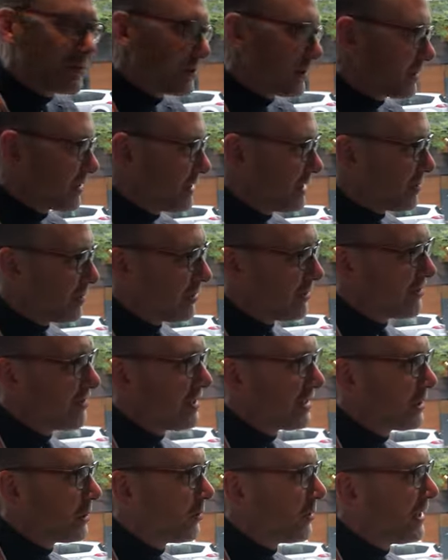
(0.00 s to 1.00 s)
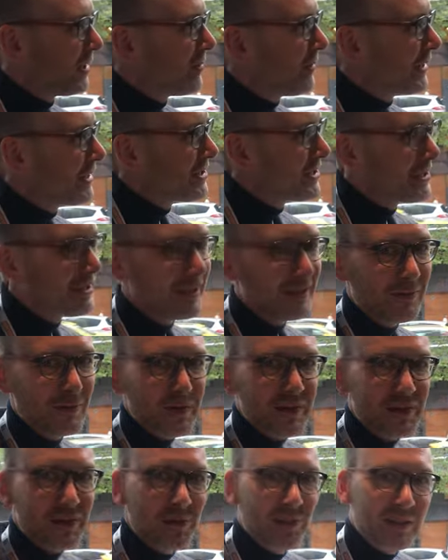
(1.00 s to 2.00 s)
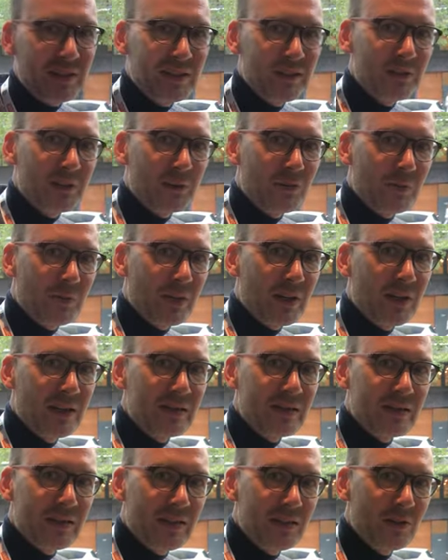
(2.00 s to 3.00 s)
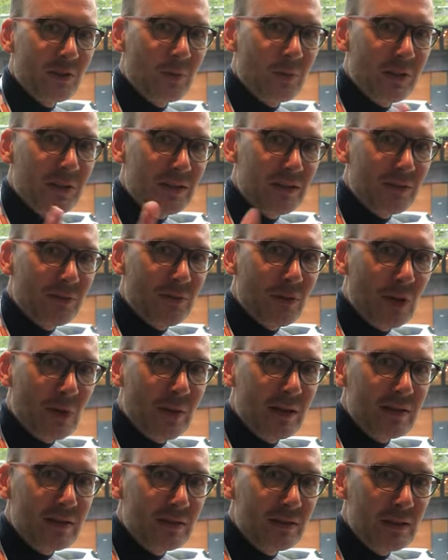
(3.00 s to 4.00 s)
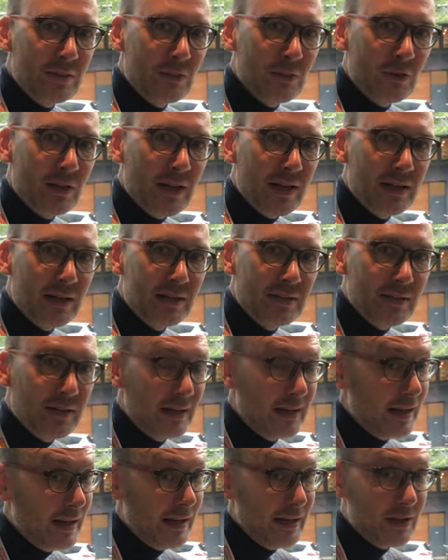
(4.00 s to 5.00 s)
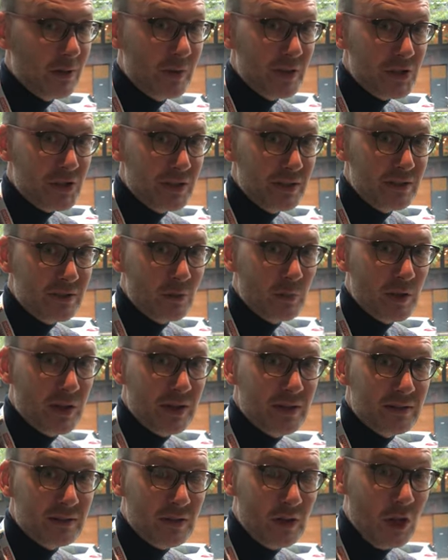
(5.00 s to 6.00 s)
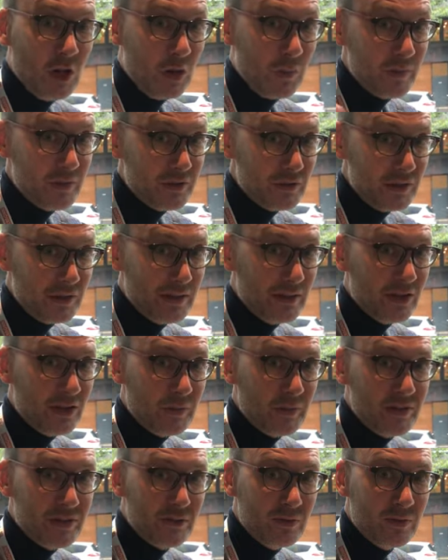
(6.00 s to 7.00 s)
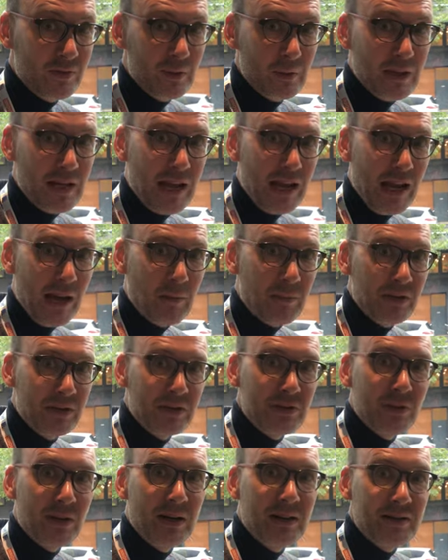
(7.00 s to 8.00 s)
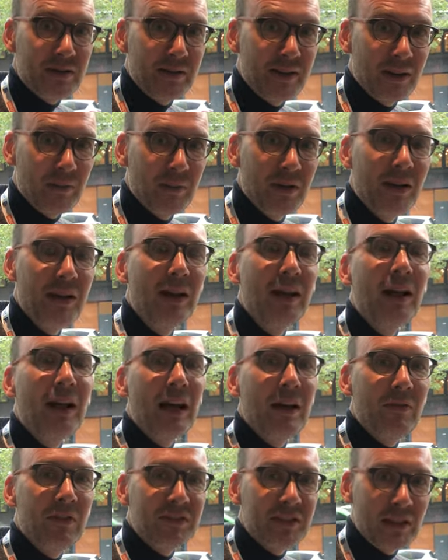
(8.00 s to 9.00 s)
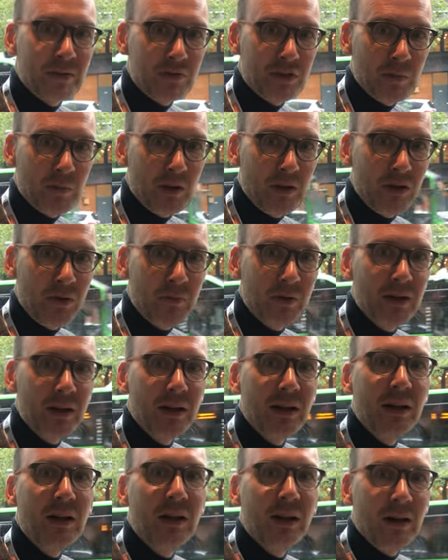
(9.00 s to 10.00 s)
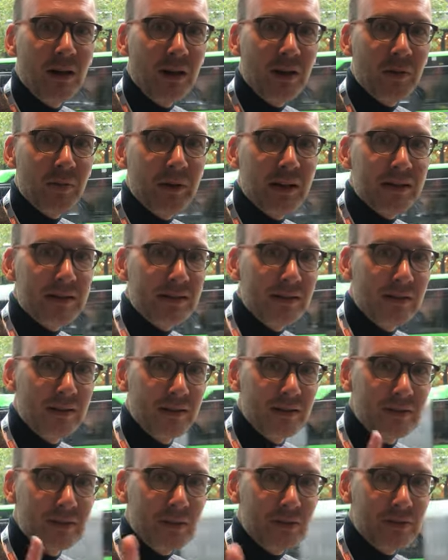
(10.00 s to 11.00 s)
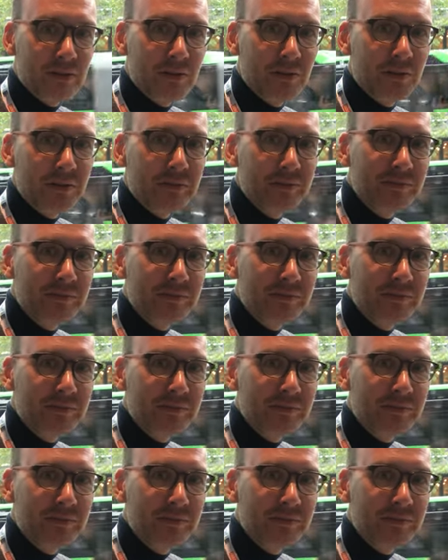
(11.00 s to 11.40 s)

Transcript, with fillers: So Thiemo, thank you very much for this well-deserved prize. And you please follow us, leave your likes and any questions to be asked, obviously in the comments. We will be happy to answer them. Have a safe trip home. All the best. See you soon.